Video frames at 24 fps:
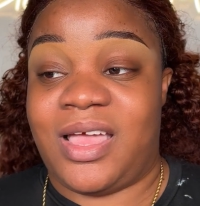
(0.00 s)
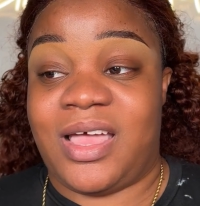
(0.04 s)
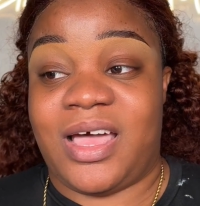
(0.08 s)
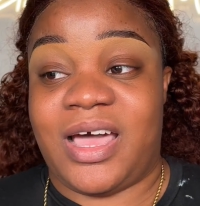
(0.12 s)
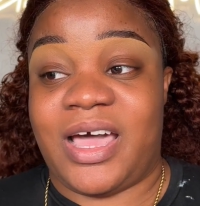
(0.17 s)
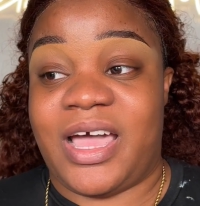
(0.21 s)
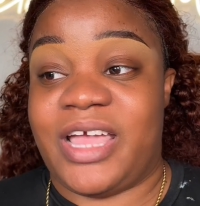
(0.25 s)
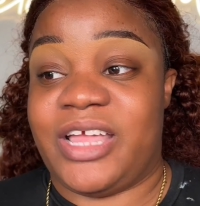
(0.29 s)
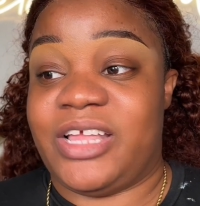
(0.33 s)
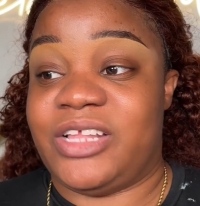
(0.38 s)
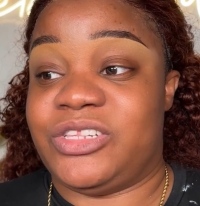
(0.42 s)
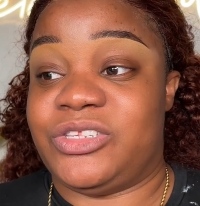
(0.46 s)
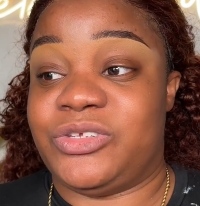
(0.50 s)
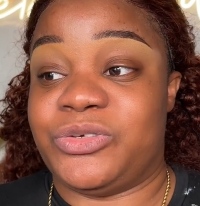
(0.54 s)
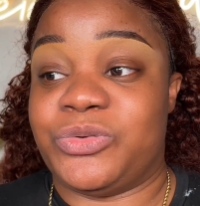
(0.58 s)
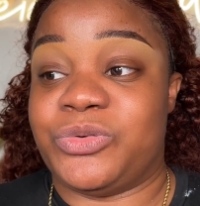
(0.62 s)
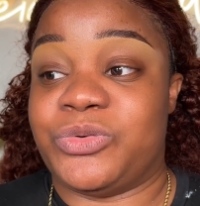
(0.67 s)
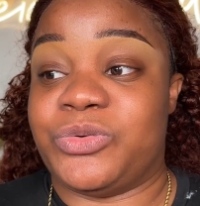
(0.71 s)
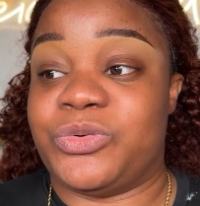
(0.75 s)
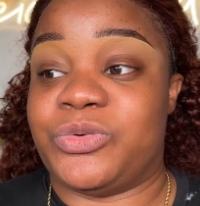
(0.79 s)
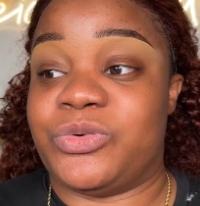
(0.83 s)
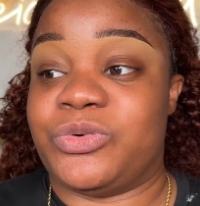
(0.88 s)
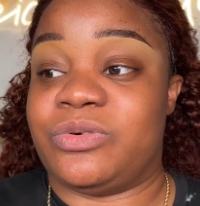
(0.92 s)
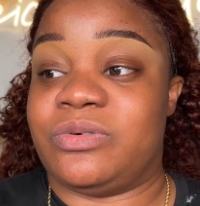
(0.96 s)
I
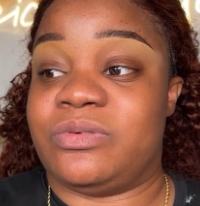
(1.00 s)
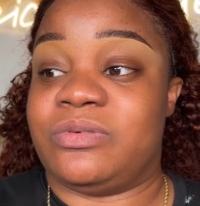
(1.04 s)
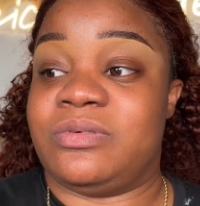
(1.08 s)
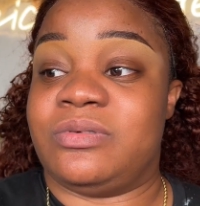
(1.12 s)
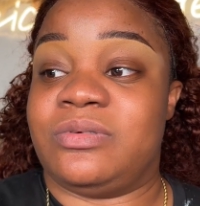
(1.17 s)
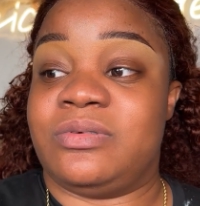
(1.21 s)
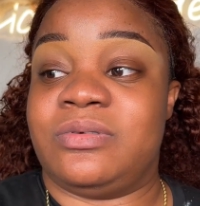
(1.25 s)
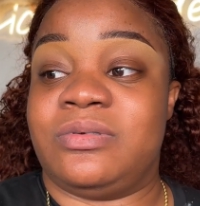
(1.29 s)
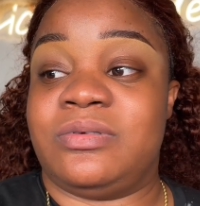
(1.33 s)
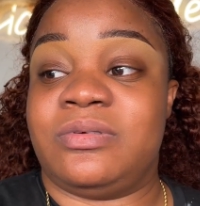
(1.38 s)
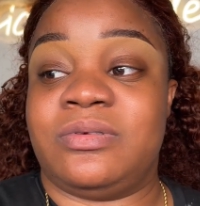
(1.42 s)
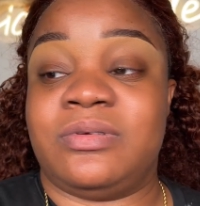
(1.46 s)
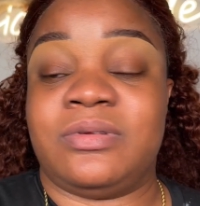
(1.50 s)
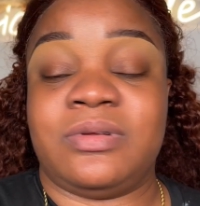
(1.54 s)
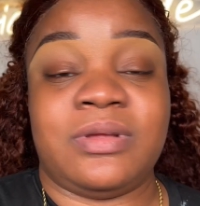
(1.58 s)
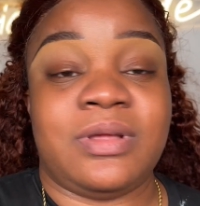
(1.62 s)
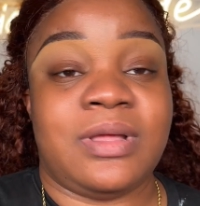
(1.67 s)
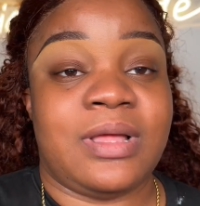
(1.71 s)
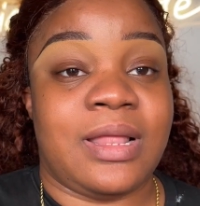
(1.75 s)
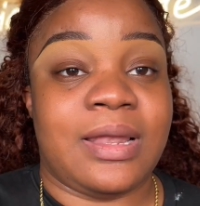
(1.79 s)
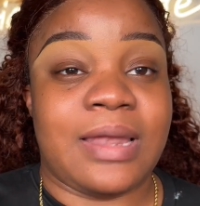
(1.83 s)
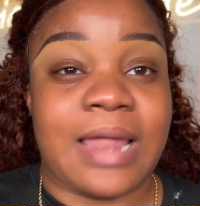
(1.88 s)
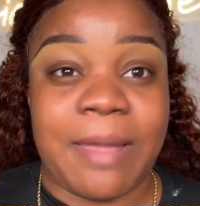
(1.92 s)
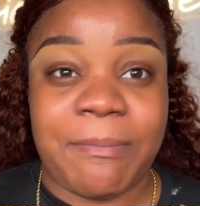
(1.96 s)
do
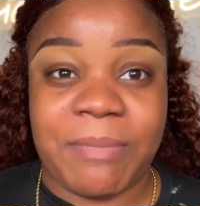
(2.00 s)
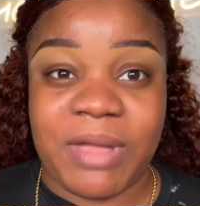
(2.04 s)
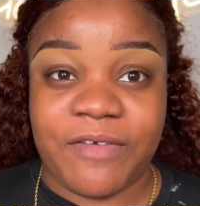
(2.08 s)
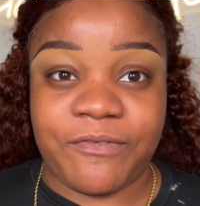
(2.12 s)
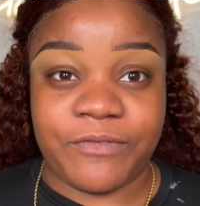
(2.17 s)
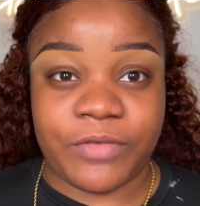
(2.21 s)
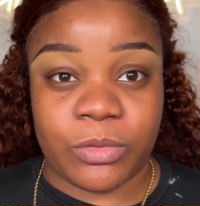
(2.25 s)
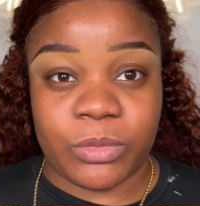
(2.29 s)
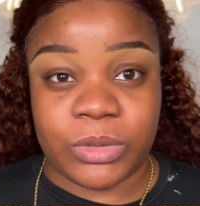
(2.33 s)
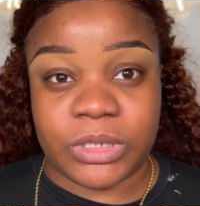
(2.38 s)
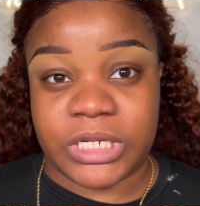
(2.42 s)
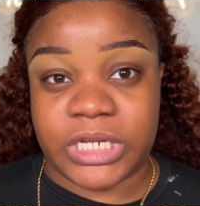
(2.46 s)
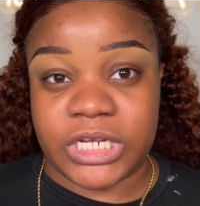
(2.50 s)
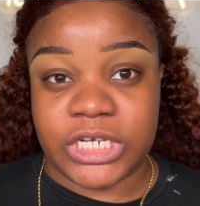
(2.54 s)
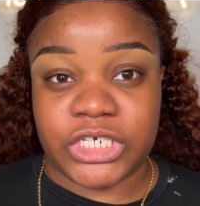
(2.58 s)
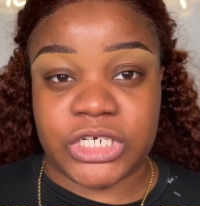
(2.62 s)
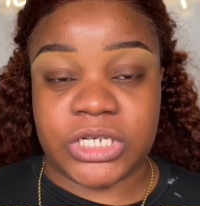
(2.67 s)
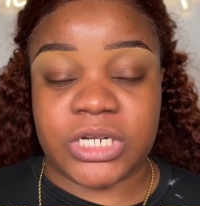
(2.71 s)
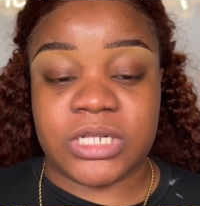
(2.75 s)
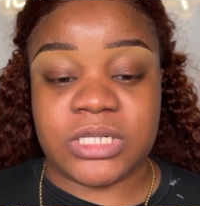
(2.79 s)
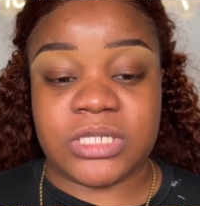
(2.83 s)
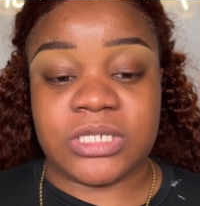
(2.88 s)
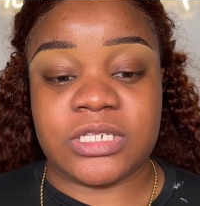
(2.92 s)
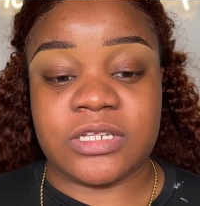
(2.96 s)
like my foundation
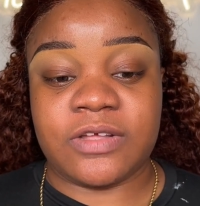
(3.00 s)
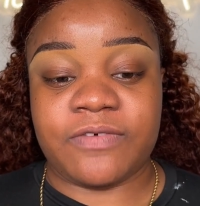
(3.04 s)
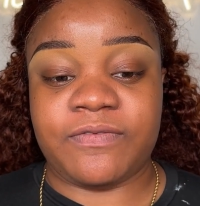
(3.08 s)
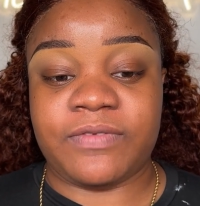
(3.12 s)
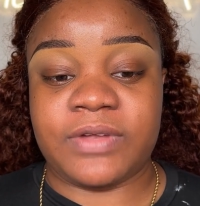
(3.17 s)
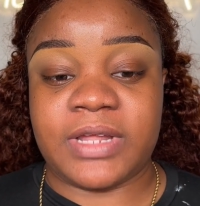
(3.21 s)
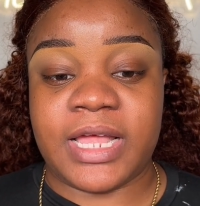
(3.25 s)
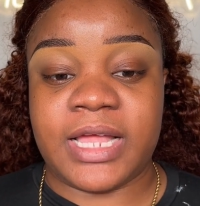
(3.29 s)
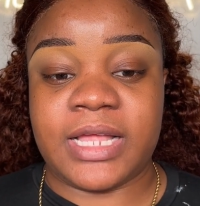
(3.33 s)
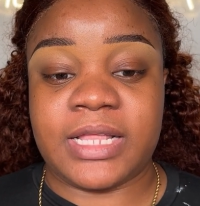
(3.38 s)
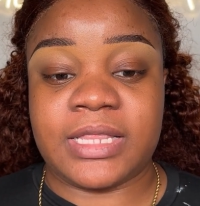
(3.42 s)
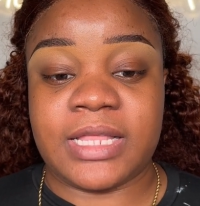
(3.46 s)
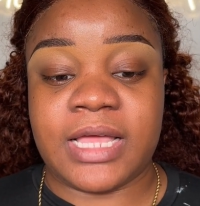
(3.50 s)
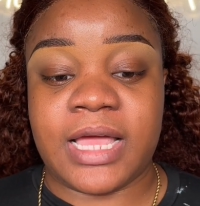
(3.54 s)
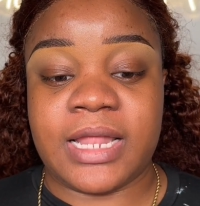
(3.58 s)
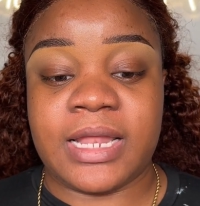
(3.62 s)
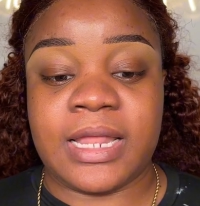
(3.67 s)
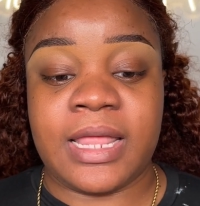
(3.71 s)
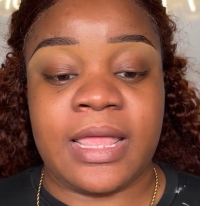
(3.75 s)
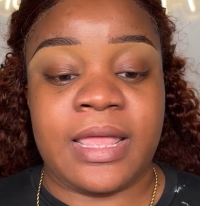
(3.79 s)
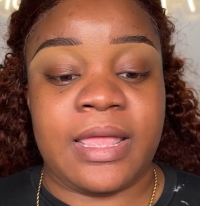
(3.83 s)
and stuff like that,